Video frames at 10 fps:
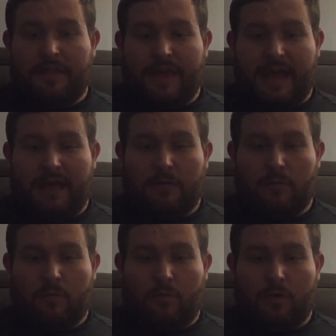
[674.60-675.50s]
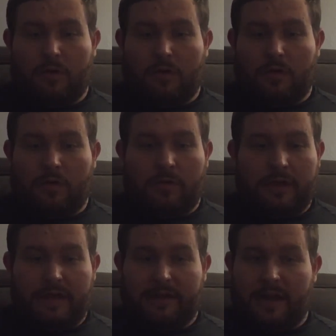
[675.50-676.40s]
that will
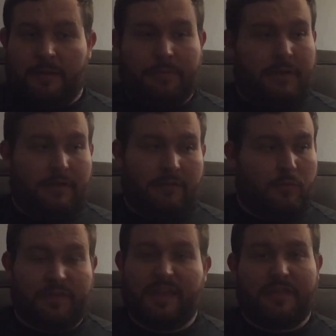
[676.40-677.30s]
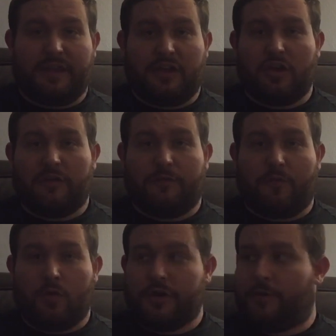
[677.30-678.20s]
end up with nothing good
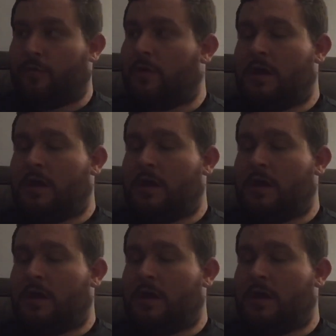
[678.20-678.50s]
for you.